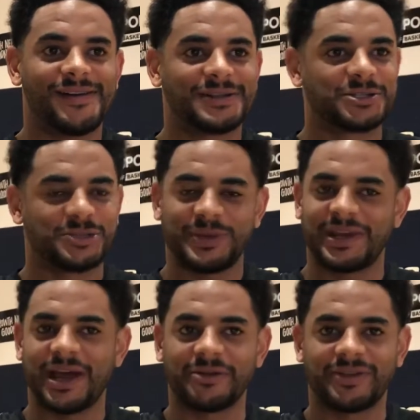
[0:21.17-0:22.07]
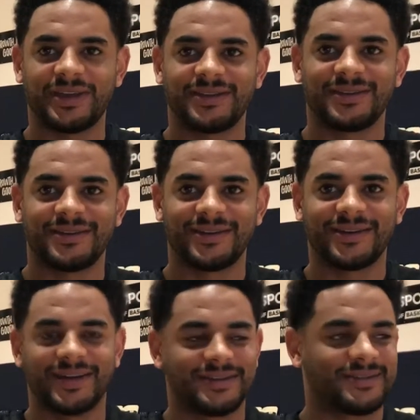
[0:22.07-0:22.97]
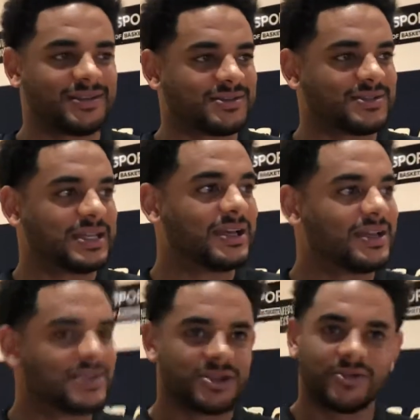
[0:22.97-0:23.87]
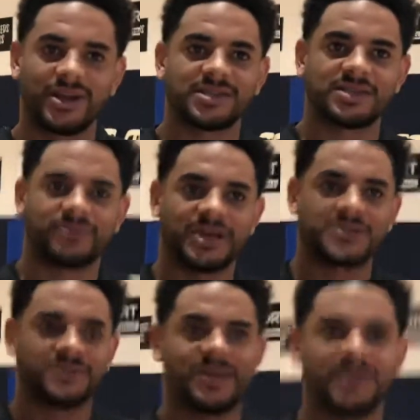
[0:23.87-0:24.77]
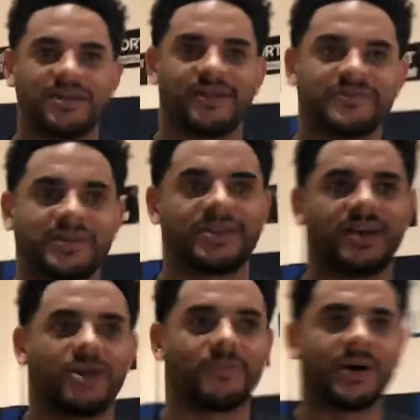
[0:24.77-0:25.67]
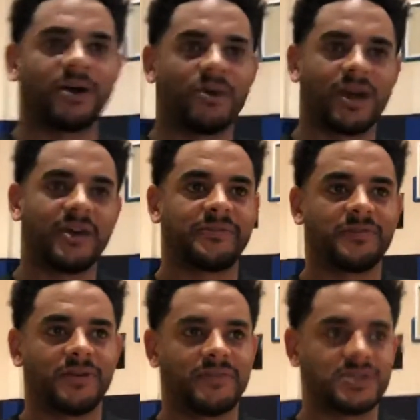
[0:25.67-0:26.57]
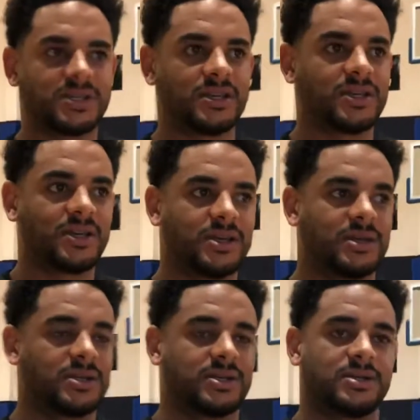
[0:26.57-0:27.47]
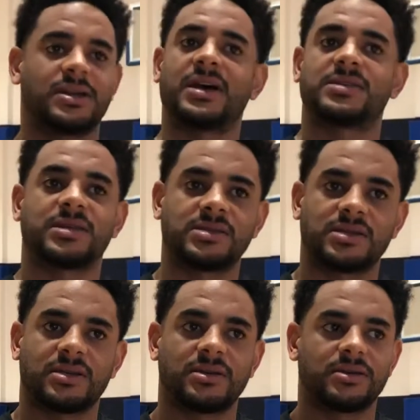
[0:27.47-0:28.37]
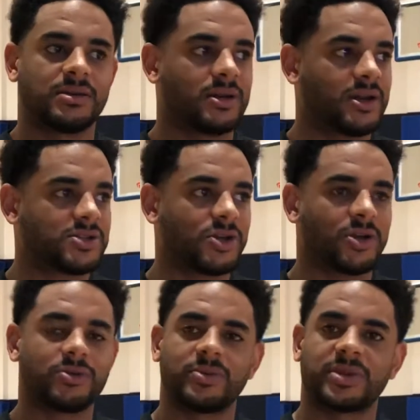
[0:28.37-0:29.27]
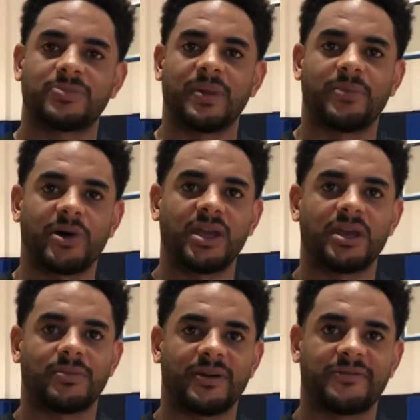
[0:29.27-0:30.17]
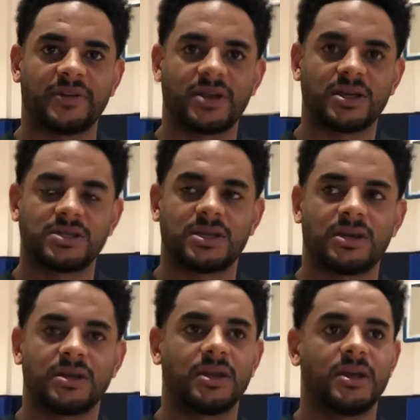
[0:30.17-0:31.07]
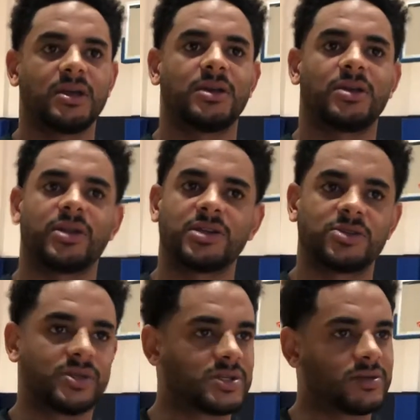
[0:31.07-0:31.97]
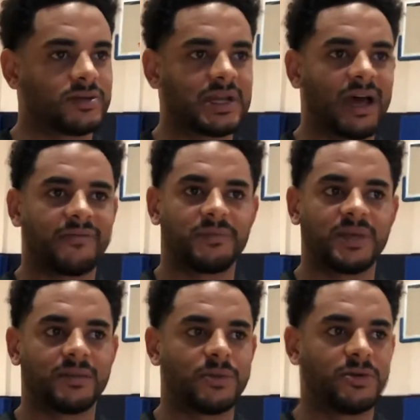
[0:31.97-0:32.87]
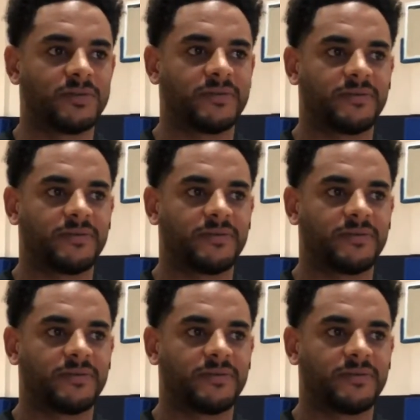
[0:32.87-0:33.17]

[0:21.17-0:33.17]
Just being healthy, it's not really a surprise for me. I've done that my whole life. Obviously, last season, I struggled with my body and my fitness and a lot of injuries, so it was hard for me to move